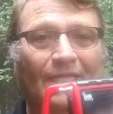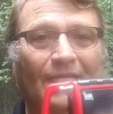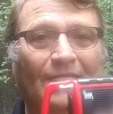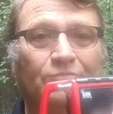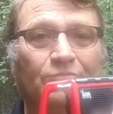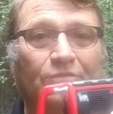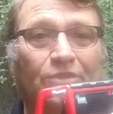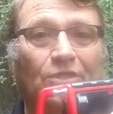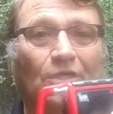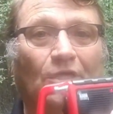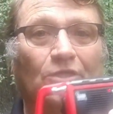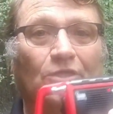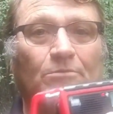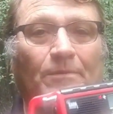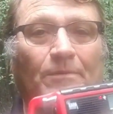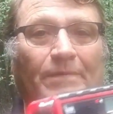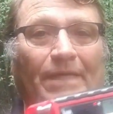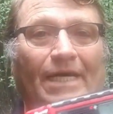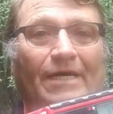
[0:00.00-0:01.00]
It has
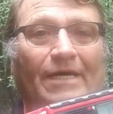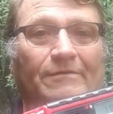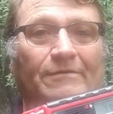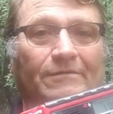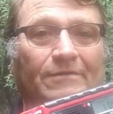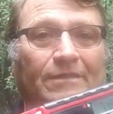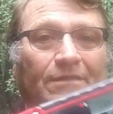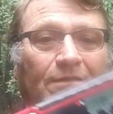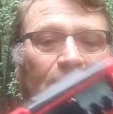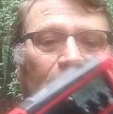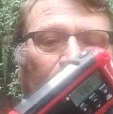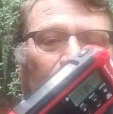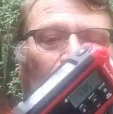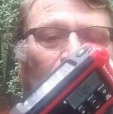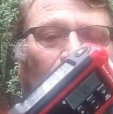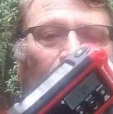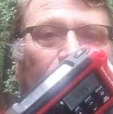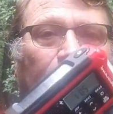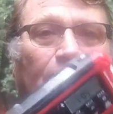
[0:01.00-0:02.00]
rechargeable batteries.
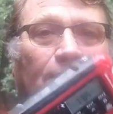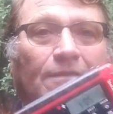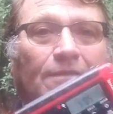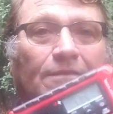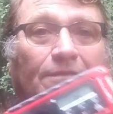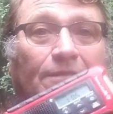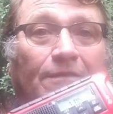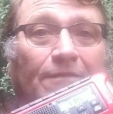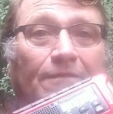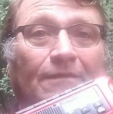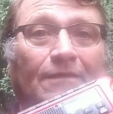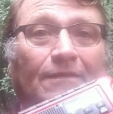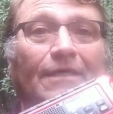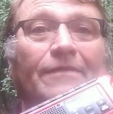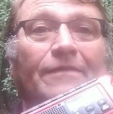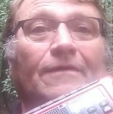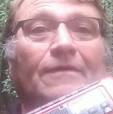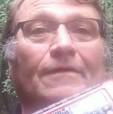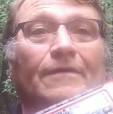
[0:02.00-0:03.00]
They're
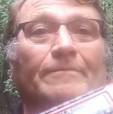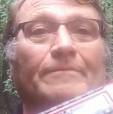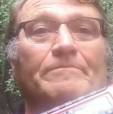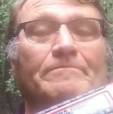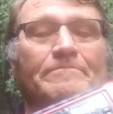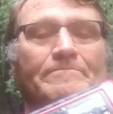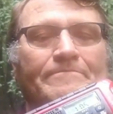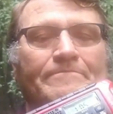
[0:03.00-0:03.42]
lithium.